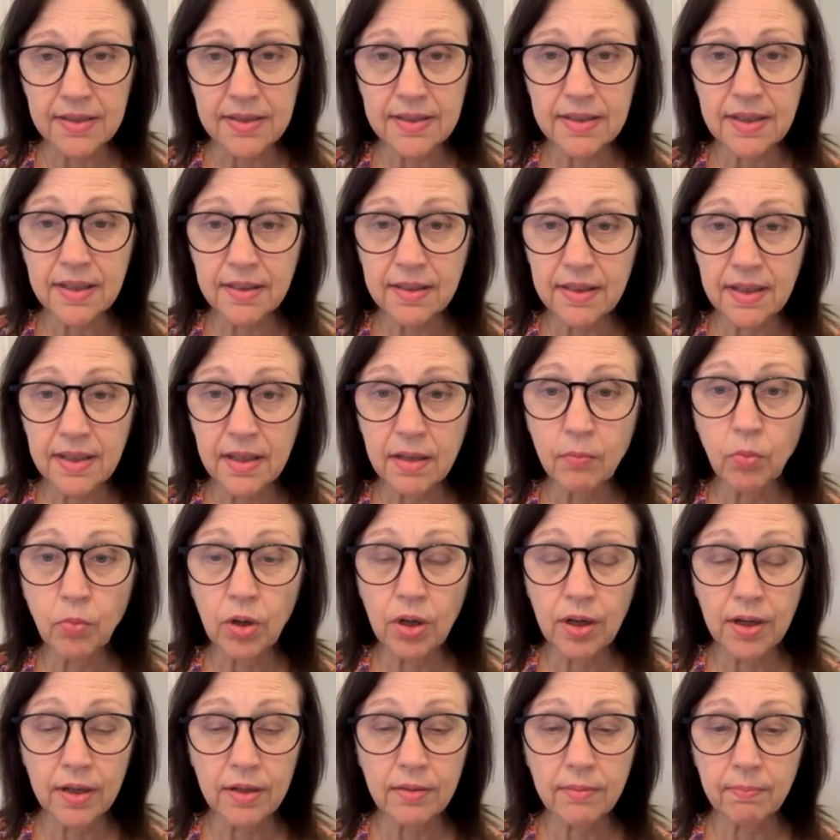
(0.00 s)
And I
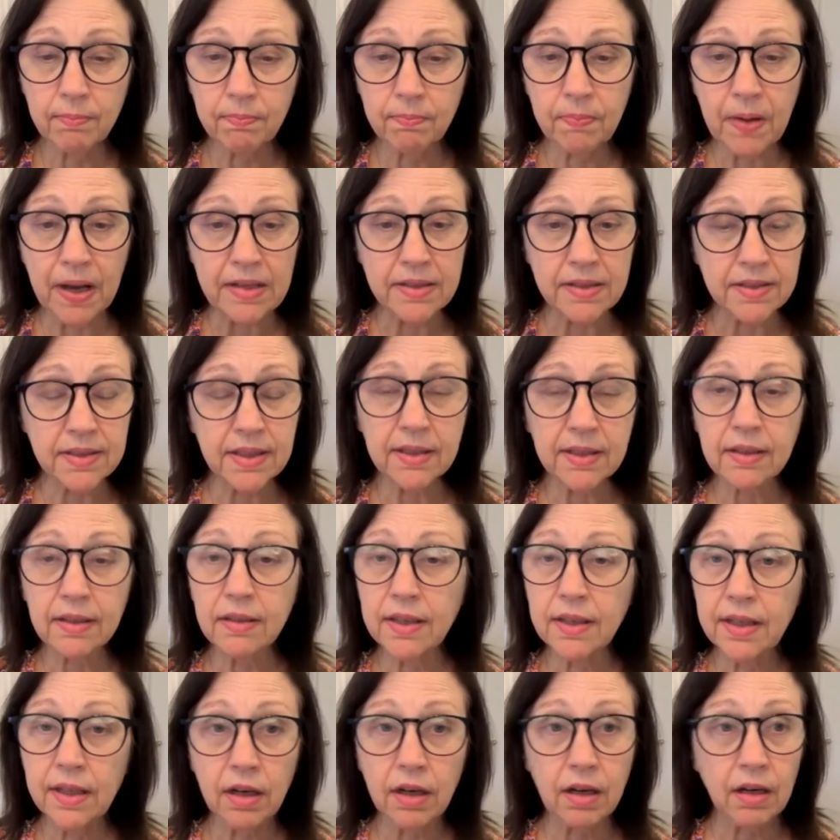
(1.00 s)
sent them one
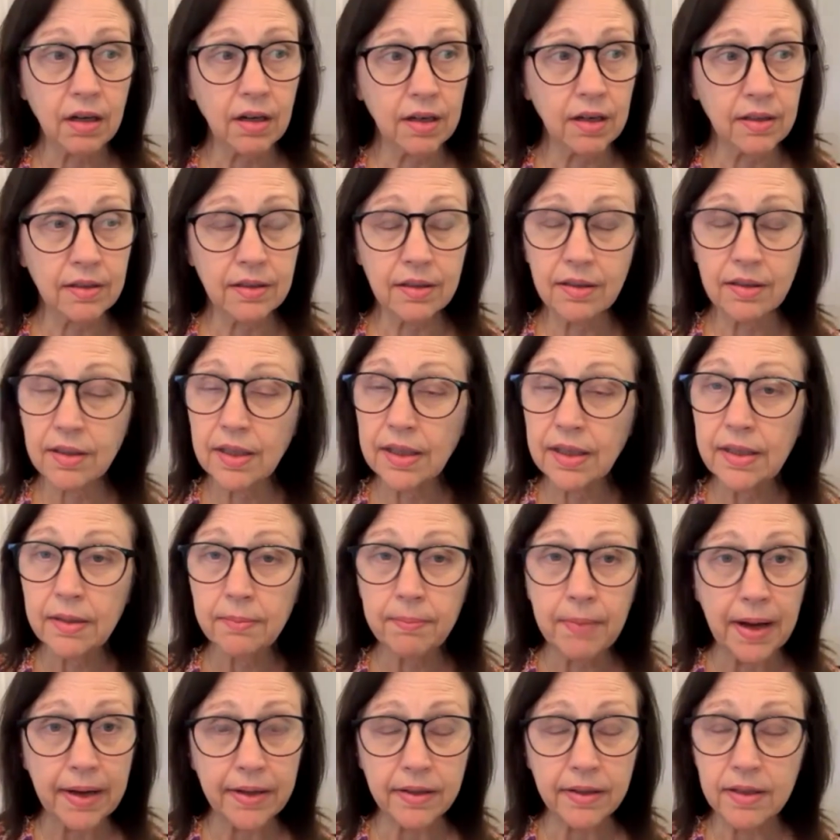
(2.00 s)
basically on
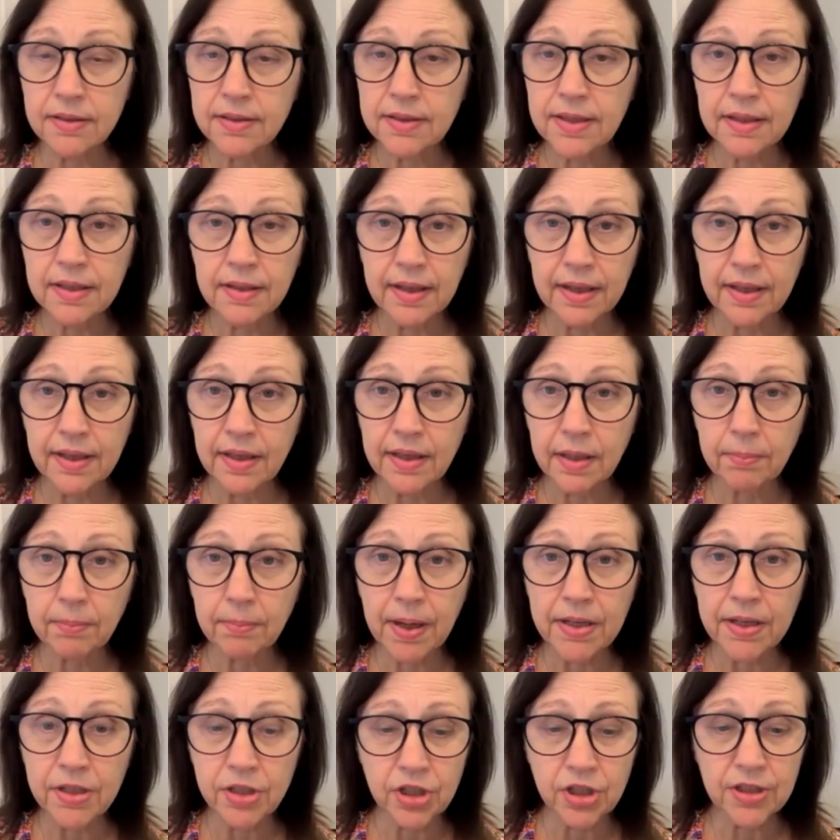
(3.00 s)
lead magnets and
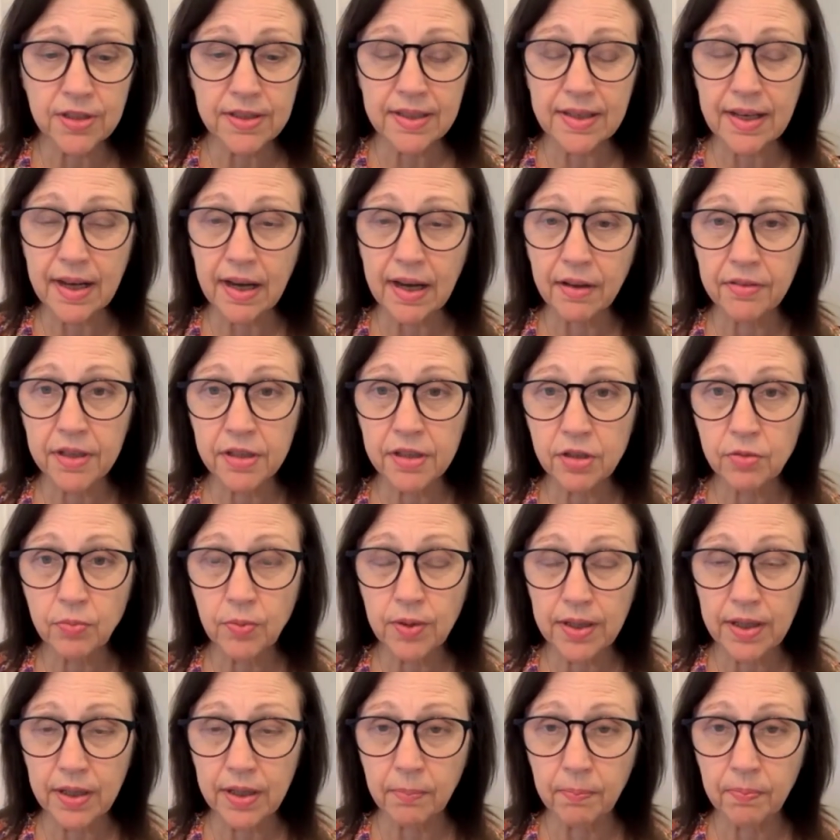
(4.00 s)
landing pages and
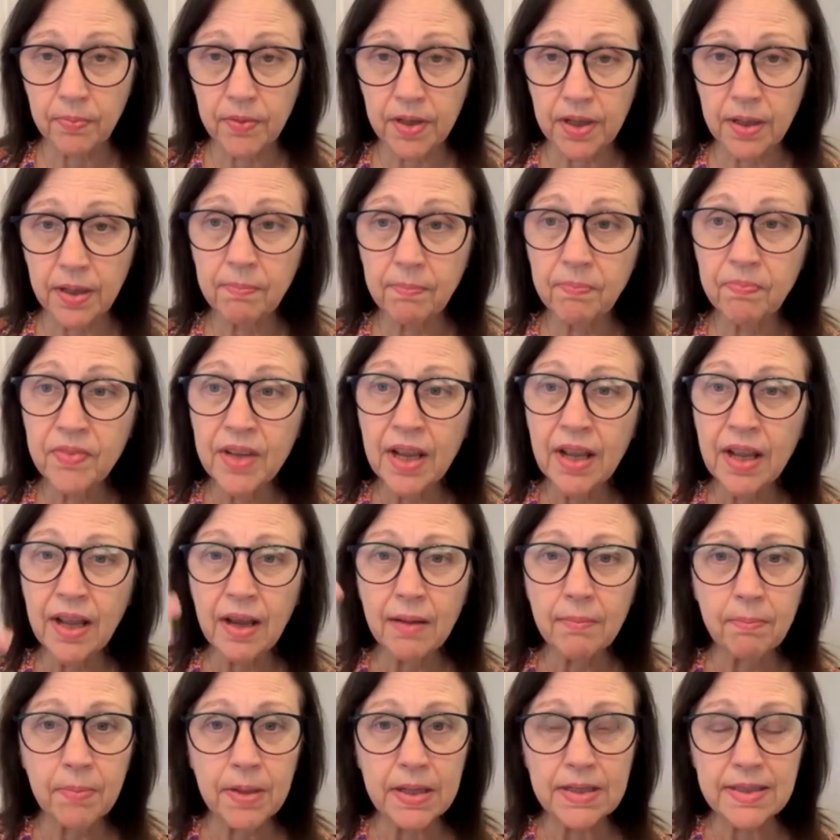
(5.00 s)
how this would help them.